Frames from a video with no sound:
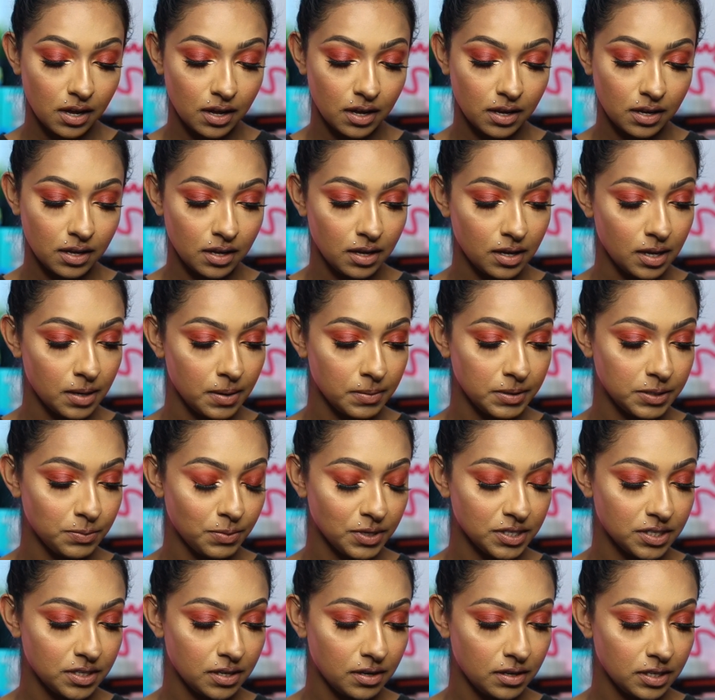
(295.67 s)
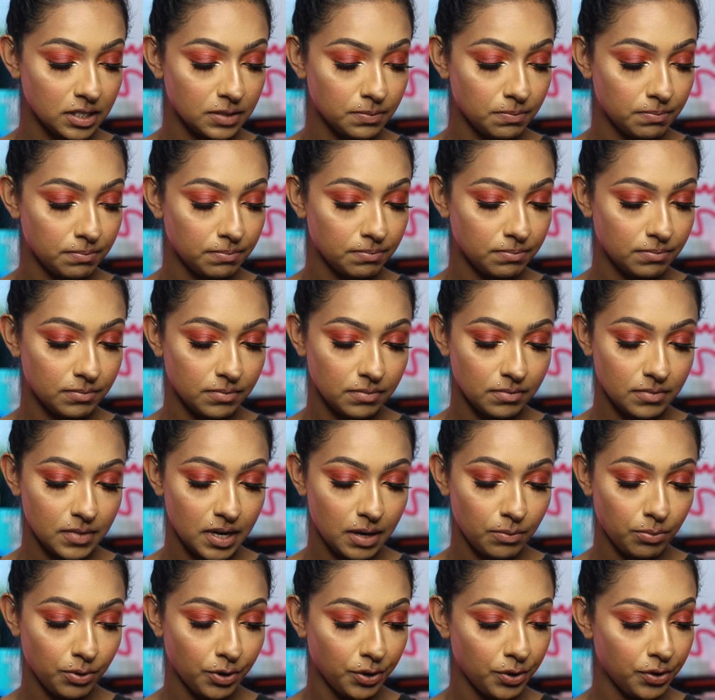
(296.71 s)
It's supposed to
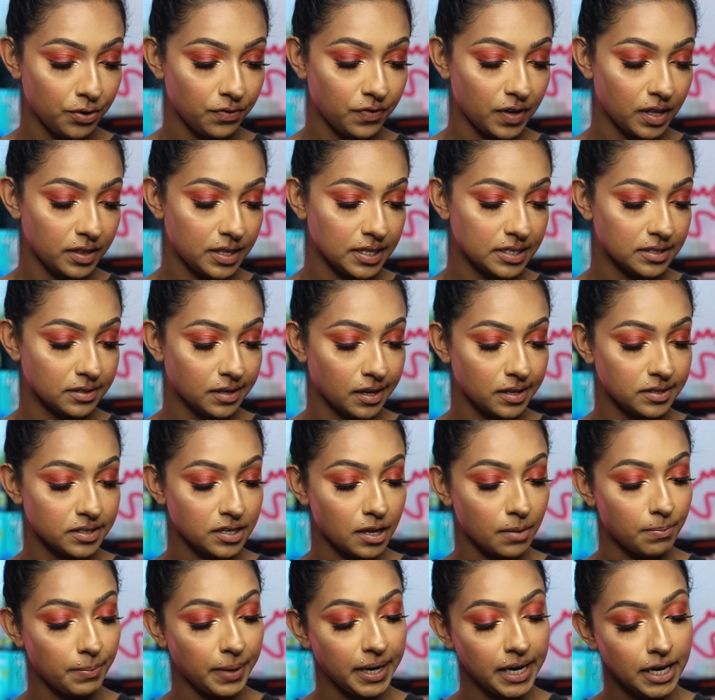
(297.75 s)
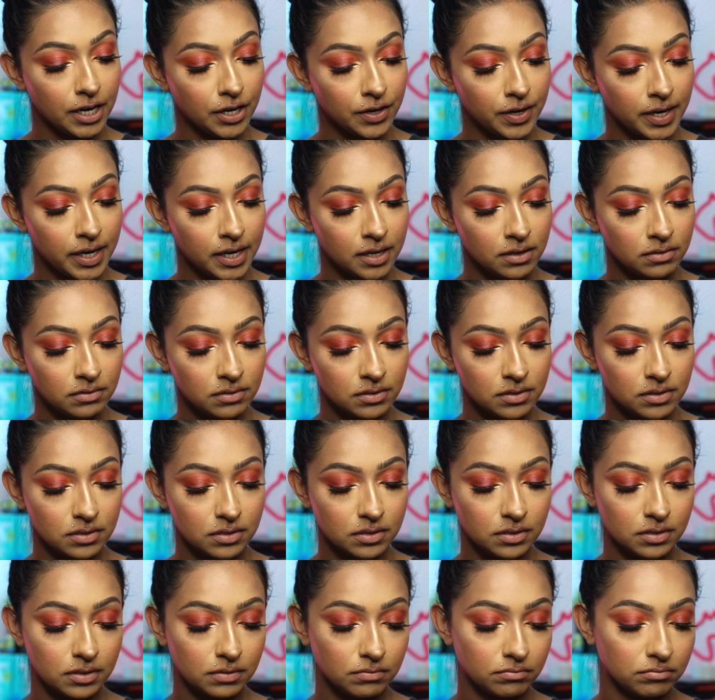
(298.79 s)
improve the skin's
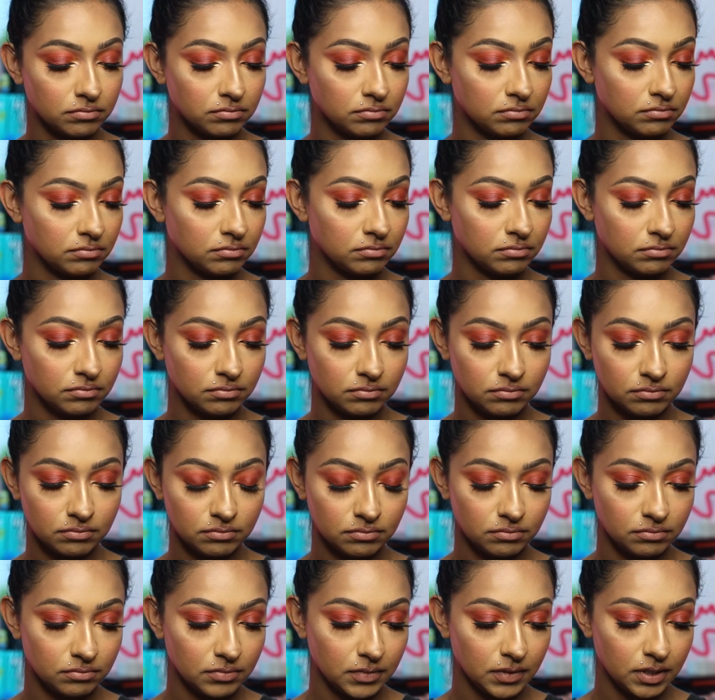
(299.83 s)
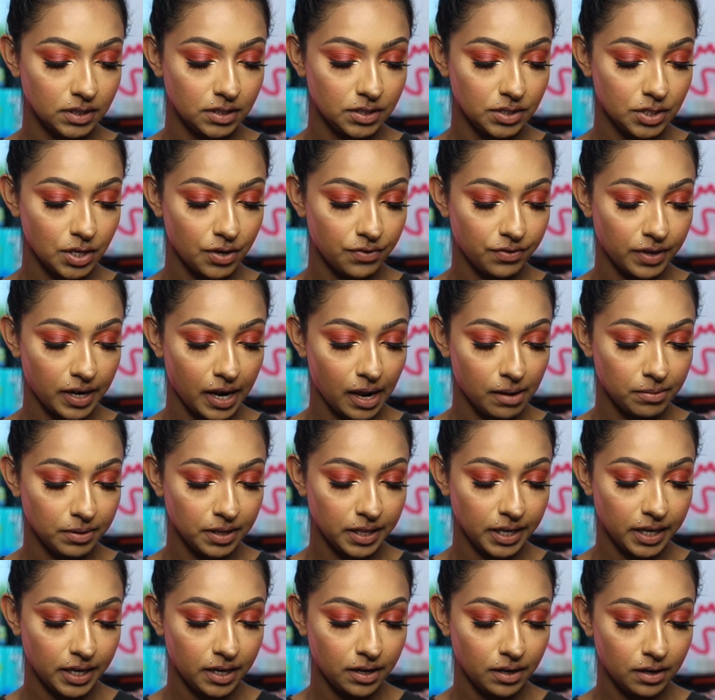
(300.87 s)
appearance. doe foot
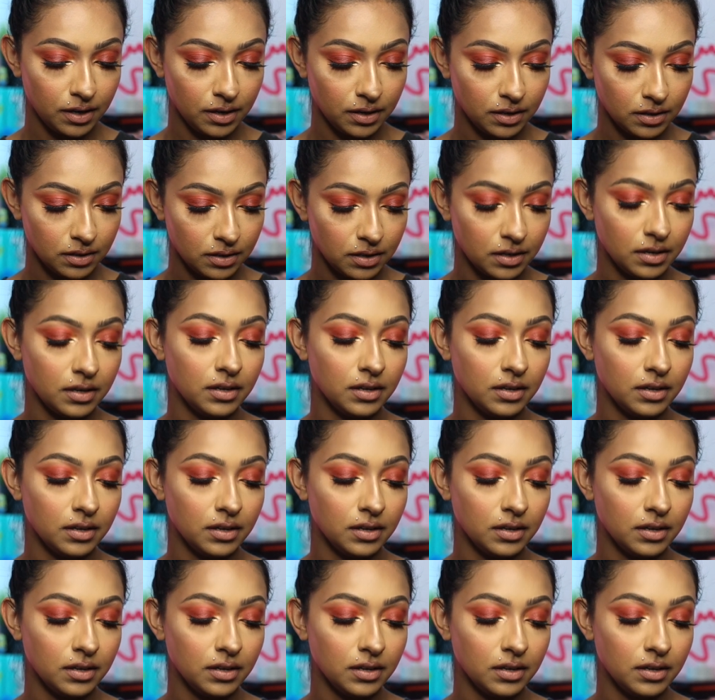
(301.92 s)
applicator,